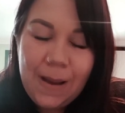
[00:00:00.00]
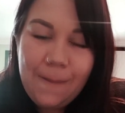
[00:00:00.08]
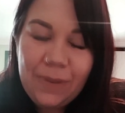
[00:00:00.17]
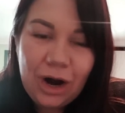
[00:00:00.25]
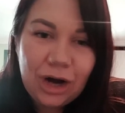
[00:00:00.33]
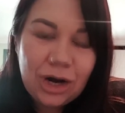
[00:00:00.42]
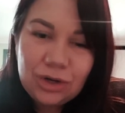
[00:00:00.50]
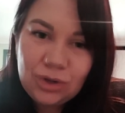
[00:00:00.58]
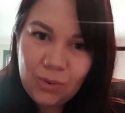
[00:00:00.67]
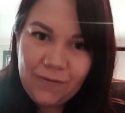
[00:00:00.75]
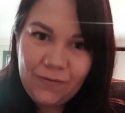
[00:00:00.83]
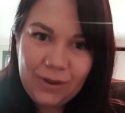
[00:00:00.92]
But I don't
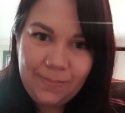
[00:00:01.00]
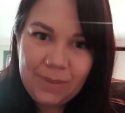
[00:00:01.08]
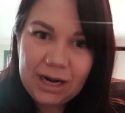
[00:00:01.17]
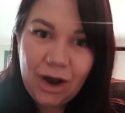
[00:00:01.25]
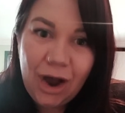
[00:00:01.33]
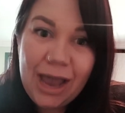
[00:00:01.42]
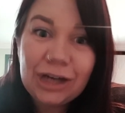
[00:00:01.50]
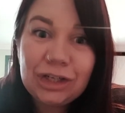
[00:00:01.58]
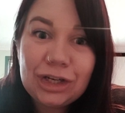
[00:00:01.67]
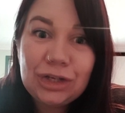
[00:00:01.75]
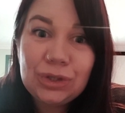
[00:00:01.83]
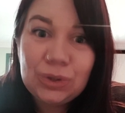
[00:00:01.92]
do it for the money. I
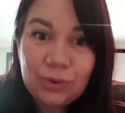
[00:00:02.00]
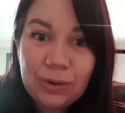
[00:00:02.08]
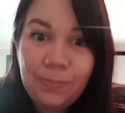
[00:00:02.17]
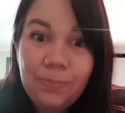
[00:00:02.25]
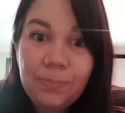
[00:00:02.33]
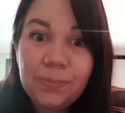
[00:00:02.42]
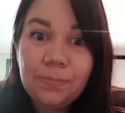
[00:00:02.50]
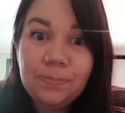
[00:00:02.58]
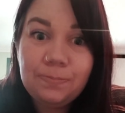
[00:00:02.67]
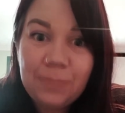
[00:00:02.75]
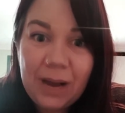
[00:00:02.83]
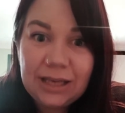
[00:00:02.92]
actually do it
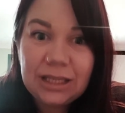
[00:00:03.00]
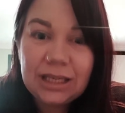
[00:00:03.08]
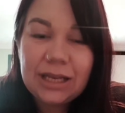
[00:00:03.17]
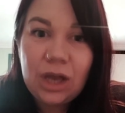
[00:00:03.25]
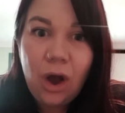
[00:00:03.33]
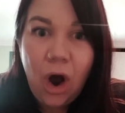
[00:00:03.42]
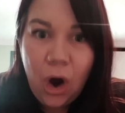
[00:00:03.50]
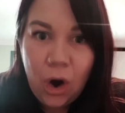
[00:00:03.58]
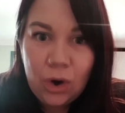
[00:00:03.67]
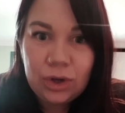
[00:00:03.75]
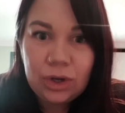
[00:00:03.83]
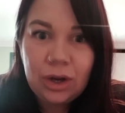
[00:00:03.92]
basically
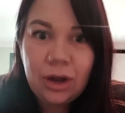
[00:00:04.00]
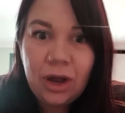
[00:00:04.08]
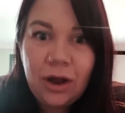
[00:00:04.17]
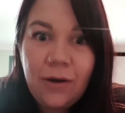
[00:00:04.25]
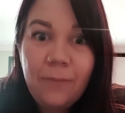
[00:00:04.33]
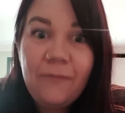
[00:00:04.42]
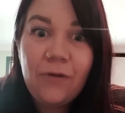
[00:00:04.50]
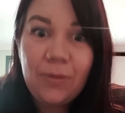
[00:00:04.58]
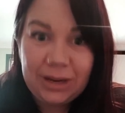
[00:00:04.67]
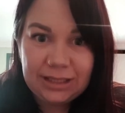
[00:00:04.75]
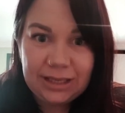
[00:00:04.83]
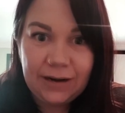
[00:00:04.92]
on for
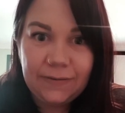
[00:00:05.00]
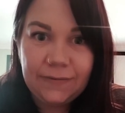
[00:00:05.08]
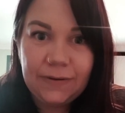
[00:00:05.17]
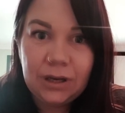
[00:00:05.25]
myself